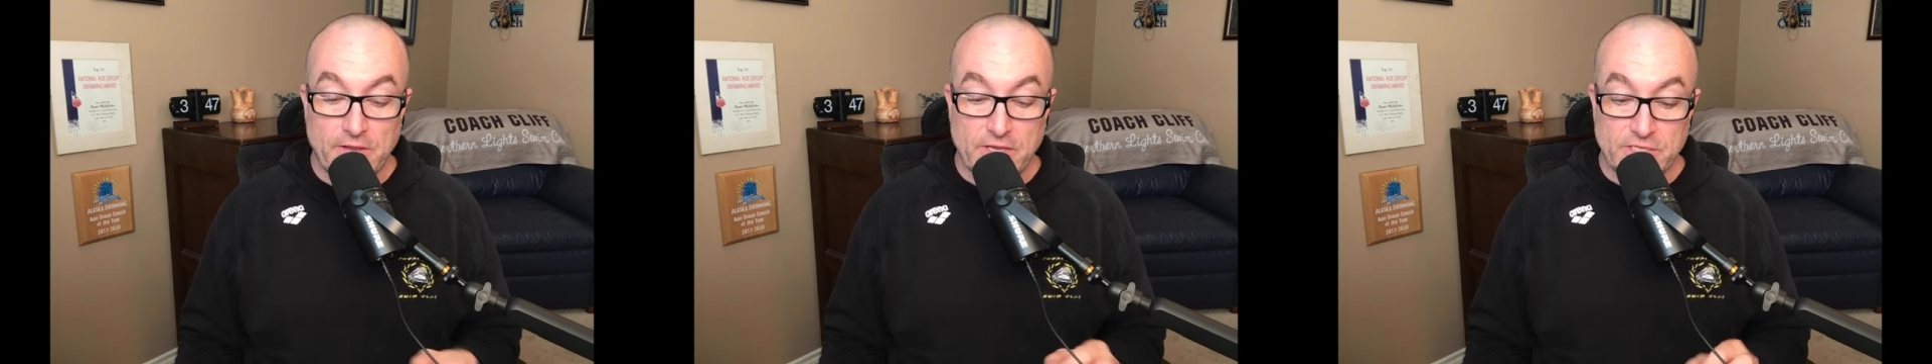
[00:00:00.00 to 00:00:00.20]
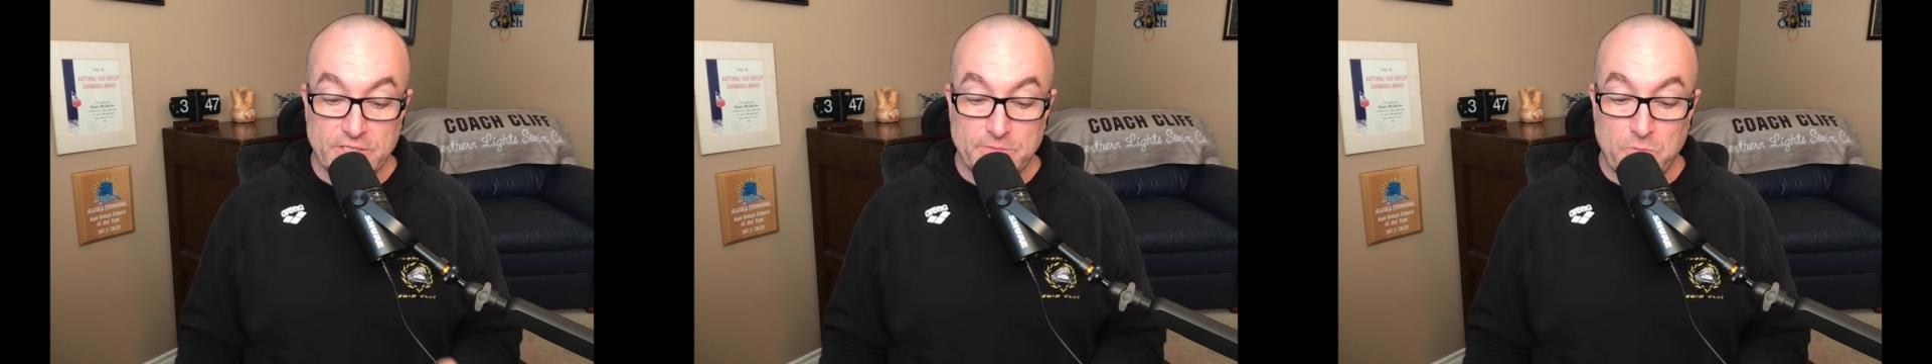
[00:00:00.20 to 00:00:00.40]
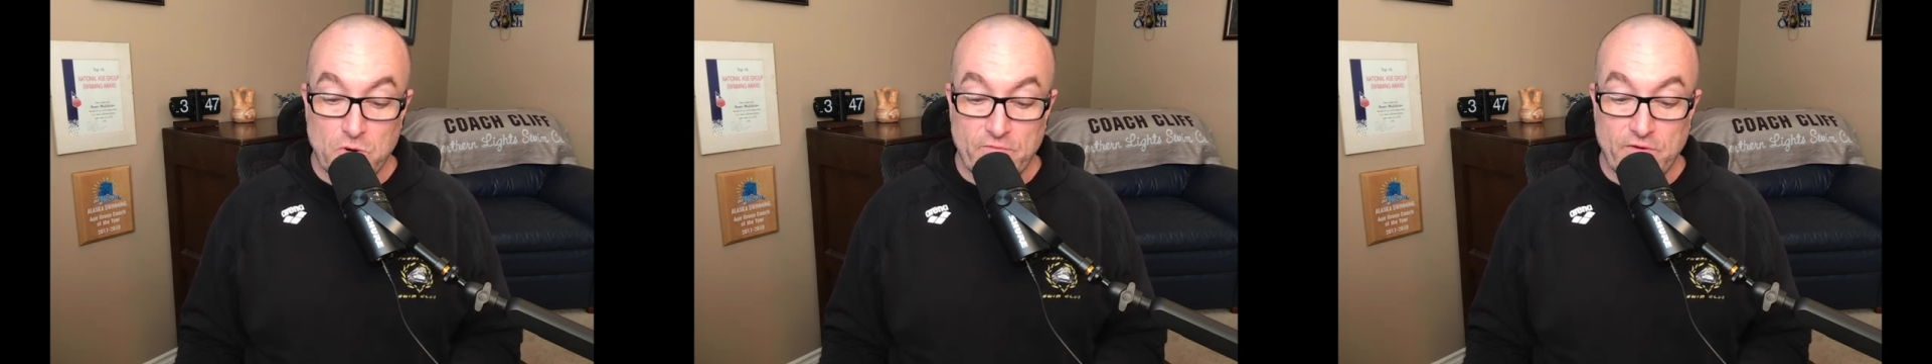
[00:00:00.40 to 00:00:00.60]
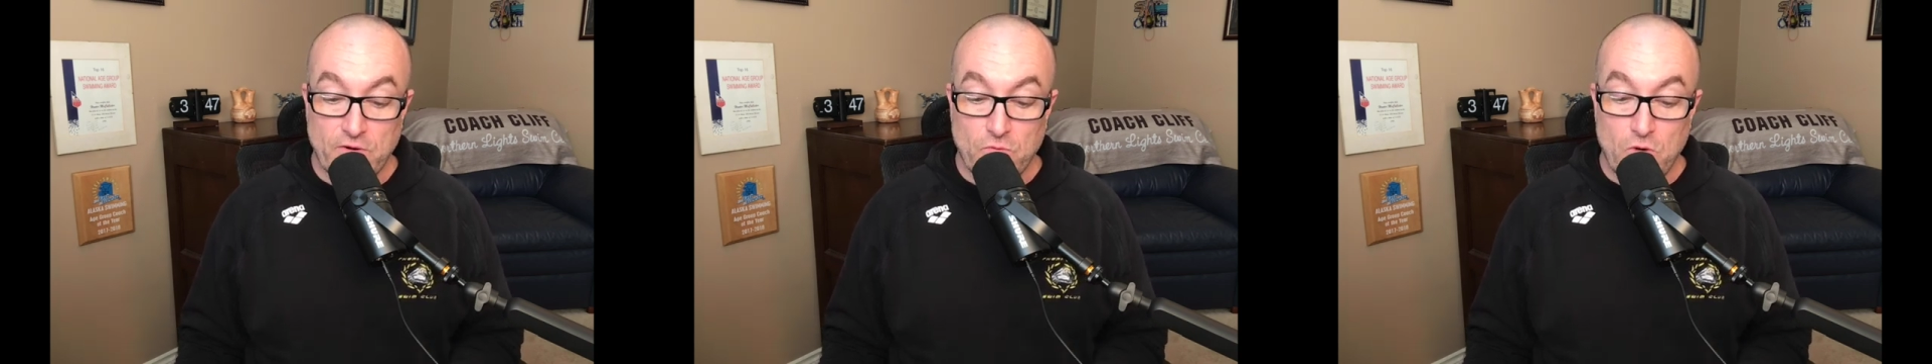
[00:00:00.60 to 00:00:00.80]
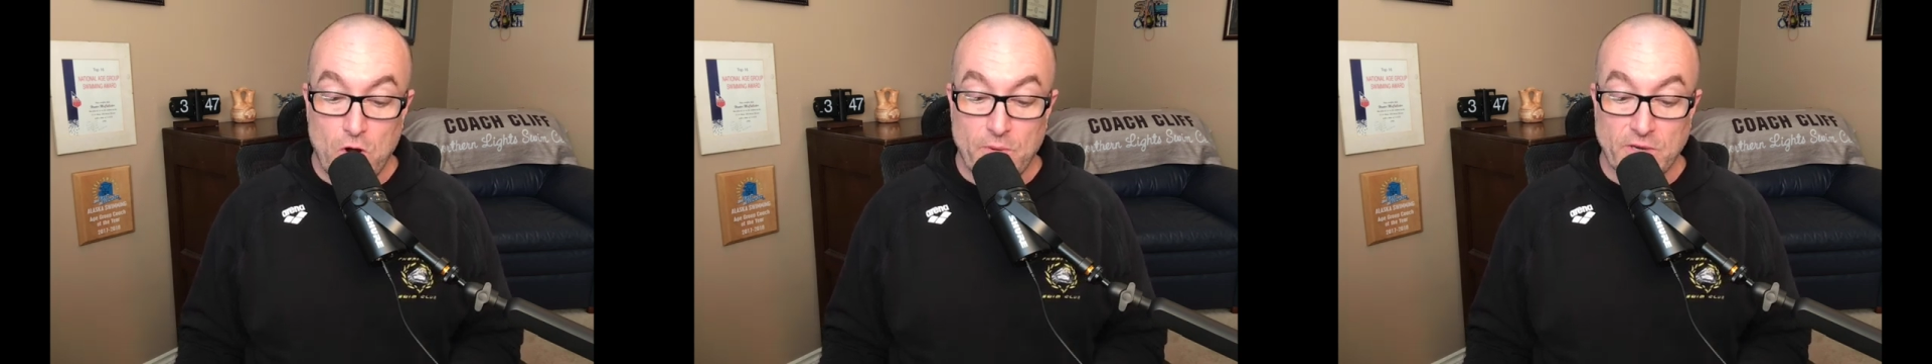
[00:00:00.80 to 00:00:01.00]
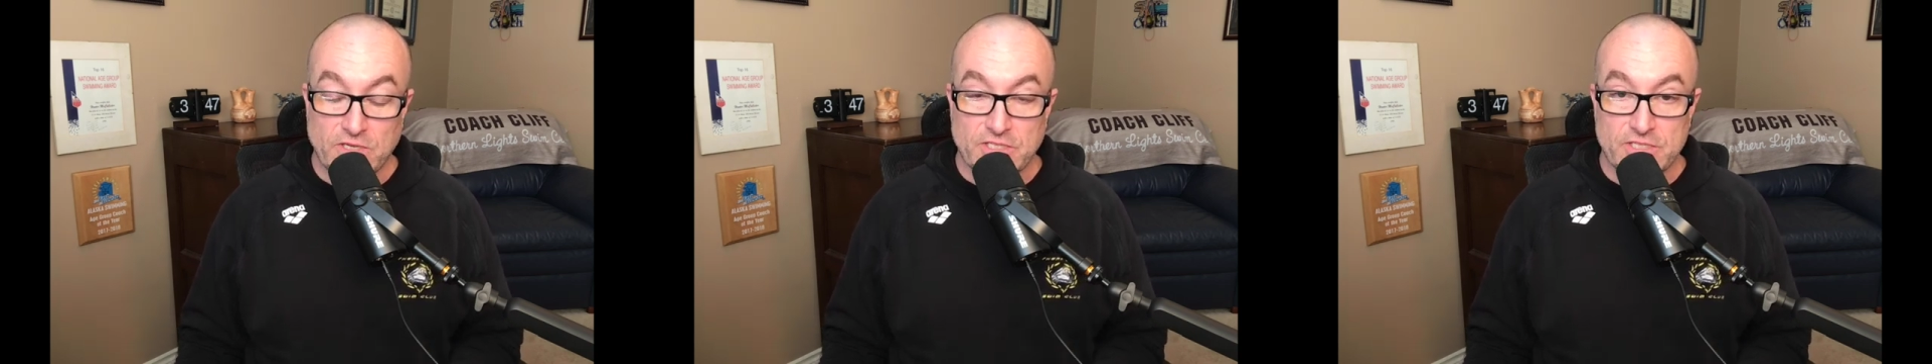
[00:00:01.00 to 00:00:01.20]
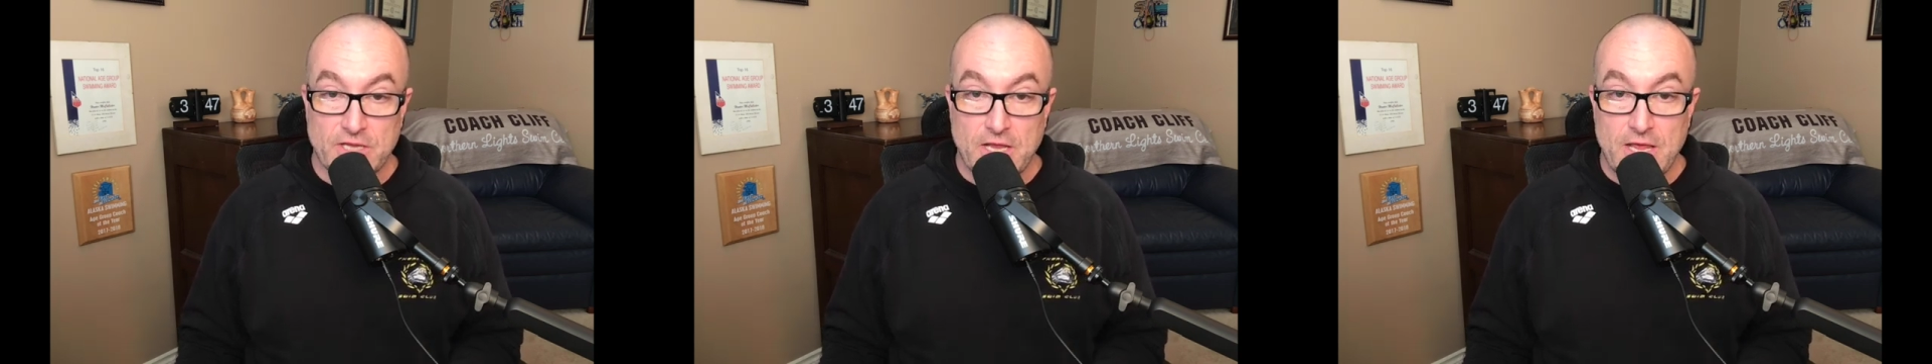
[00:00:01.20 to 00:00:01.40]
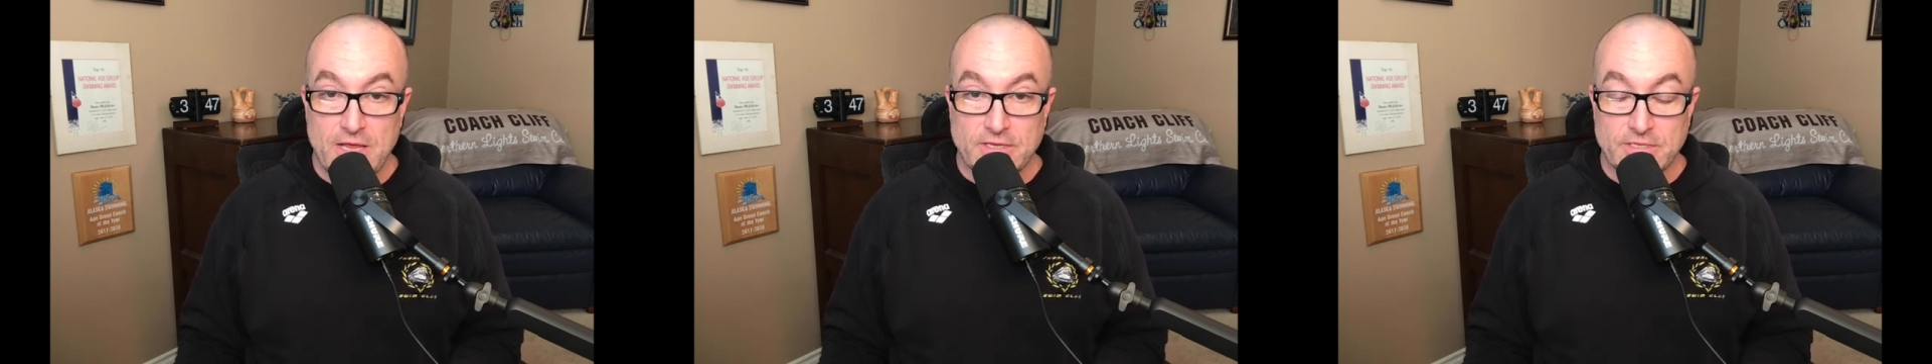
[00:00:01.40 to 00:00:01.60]
This is more of an aerobics
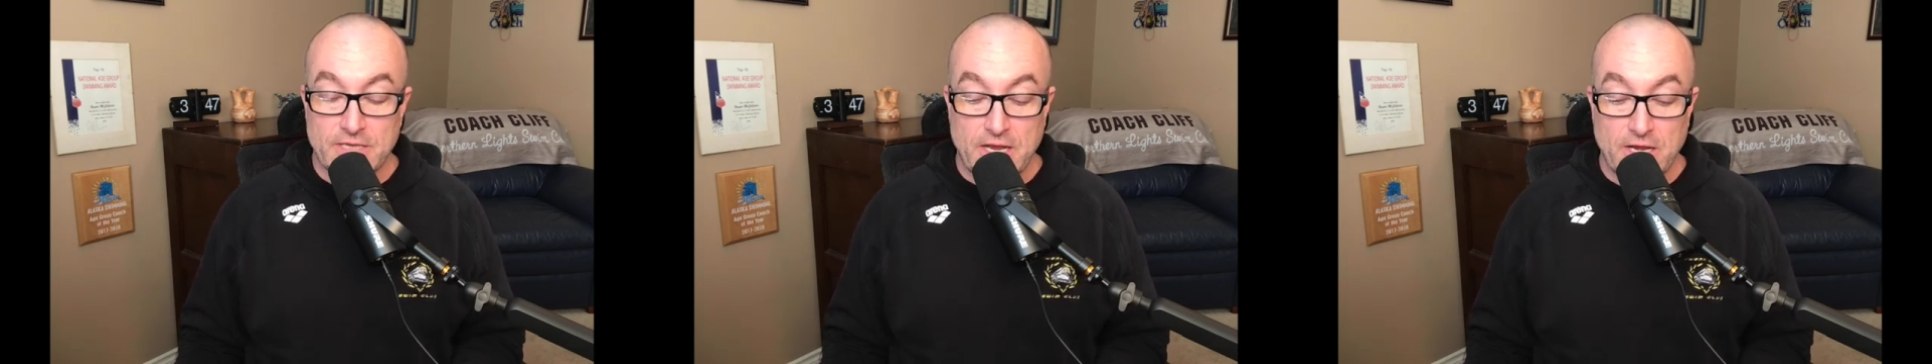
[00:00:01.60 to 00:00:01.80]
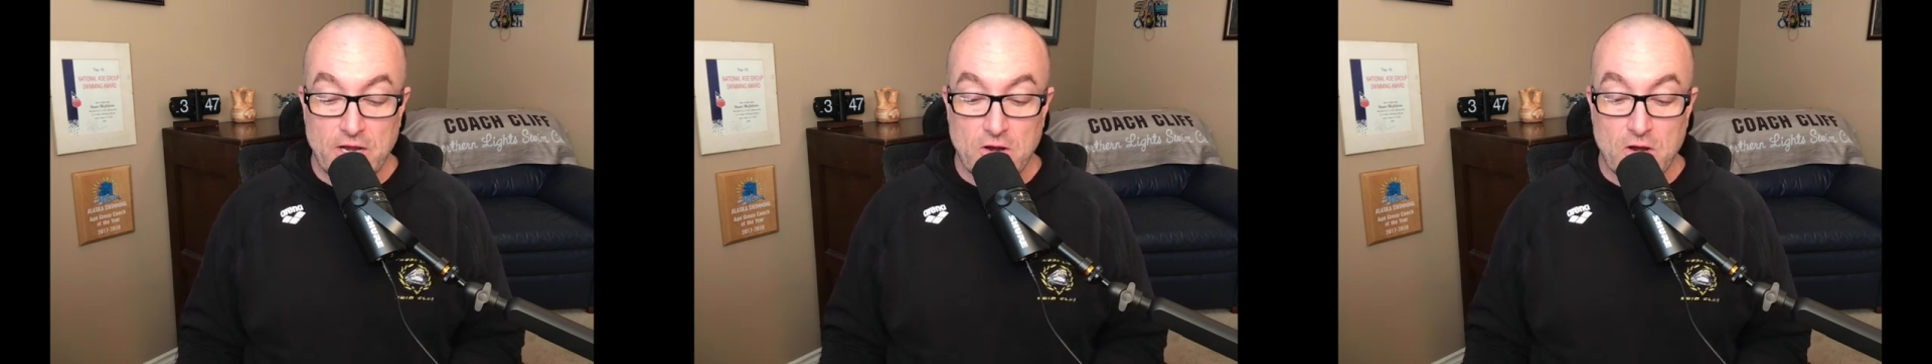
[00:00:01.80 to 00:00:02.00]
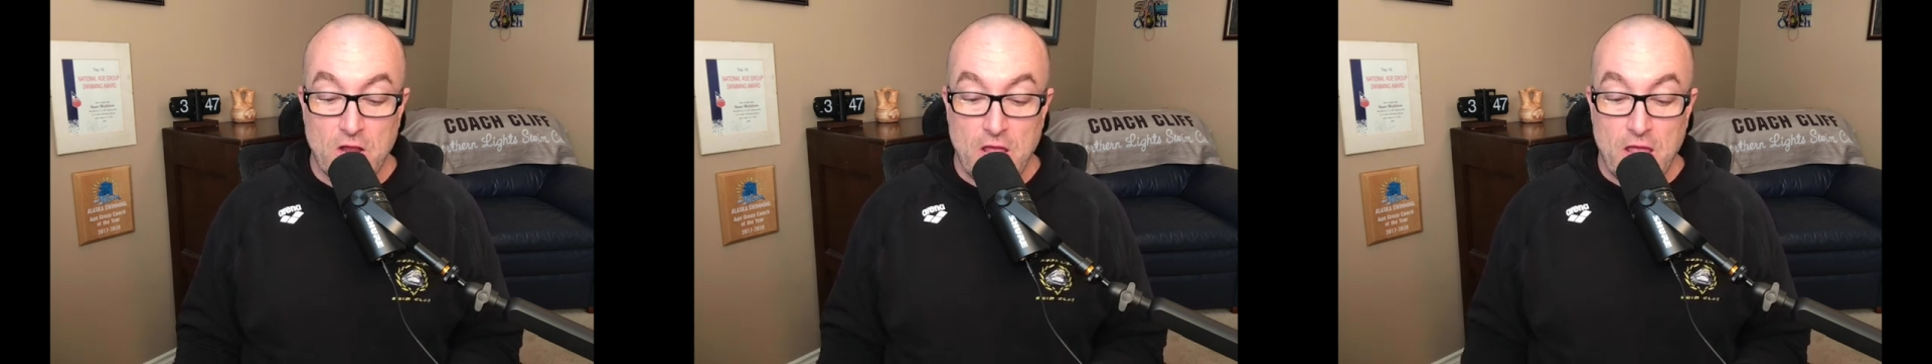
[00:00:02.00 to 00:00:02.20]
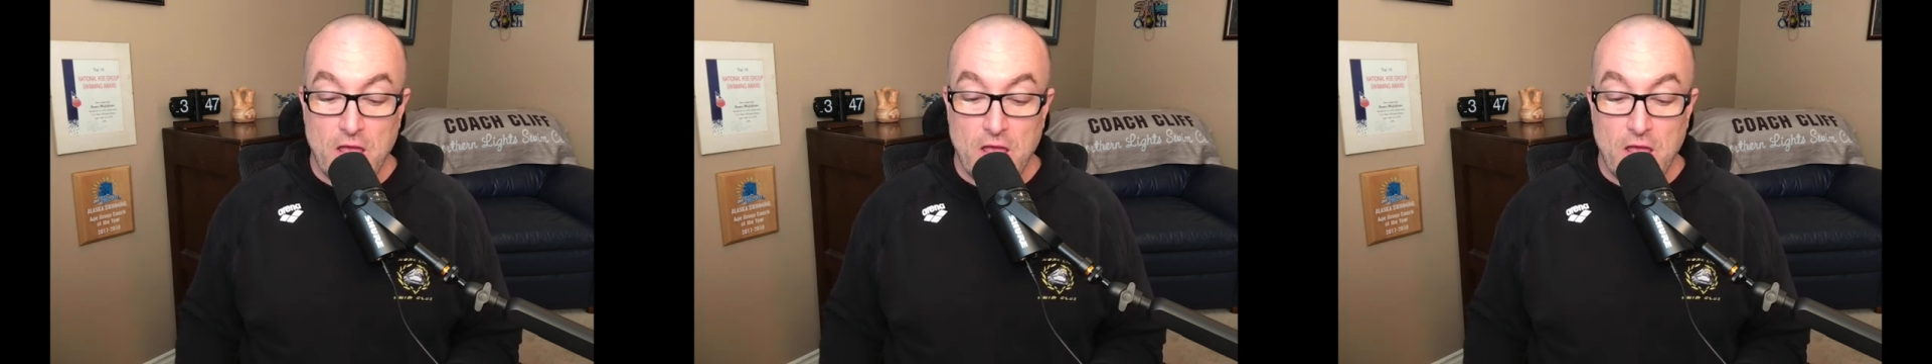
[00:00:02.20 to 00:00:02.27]
set here,